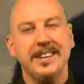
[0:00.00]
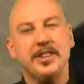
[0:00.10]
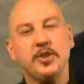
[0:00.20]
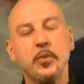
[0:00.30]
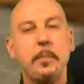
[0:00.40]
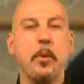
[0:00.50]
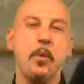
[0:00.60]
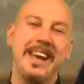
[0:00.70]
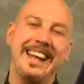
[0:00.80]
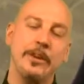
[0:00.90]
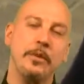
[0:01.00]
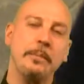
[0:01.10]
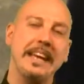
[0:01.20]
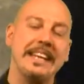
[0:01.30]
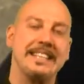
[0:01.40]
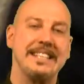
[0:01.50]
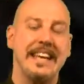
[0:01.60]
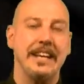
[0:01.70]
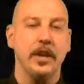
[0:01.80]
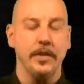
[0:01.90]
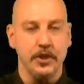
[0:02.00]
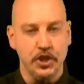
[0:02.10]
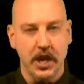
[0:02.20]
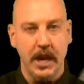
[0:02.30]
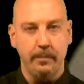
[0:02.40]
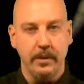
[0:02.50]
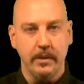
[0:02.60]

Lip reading: to sweep away any remaining sand on the job.